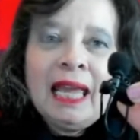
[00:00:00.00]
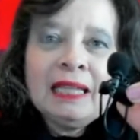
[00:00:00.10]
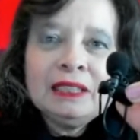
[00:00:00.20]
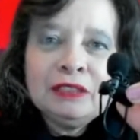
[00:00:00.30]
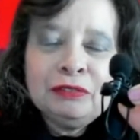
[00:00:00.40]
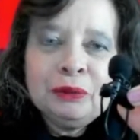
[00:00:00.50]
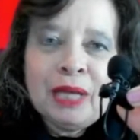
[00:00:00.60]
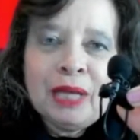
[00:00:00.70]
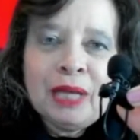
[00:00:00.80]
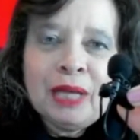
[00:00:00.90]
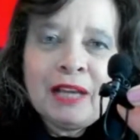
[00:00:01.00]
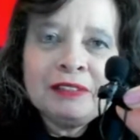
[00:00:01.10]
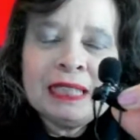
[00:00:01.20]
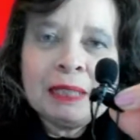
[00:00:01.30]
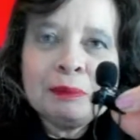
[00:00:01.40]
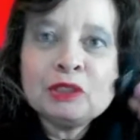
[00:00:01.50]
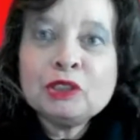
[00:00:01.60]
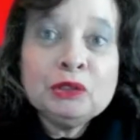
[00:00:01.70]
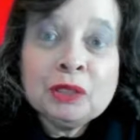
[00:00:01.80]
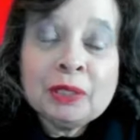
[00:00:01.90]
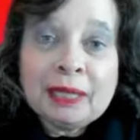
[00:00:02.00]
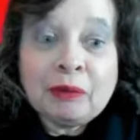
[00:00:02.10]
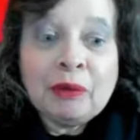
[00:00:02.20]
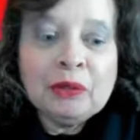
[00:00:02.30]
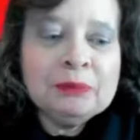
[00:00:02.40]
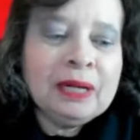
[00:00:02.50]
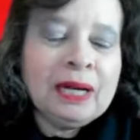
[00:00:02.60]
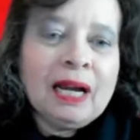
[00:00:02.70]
and if you have set up a studio at home,